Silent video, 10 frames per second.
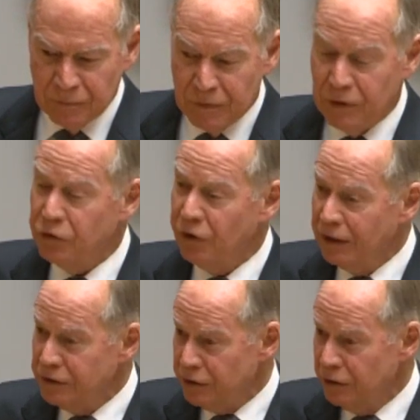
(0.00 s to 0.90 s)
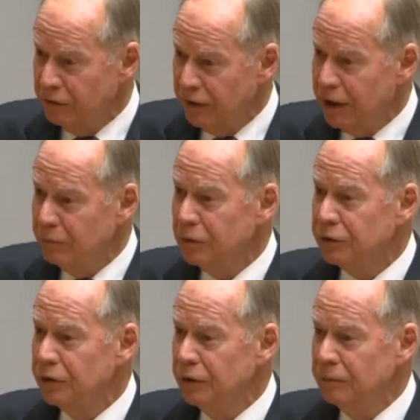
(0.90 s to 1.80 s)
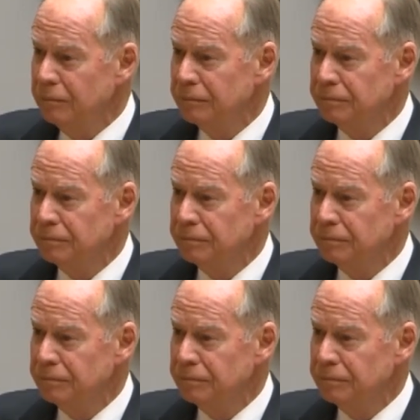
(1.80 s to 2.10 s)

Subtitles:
the drugs that are available to them,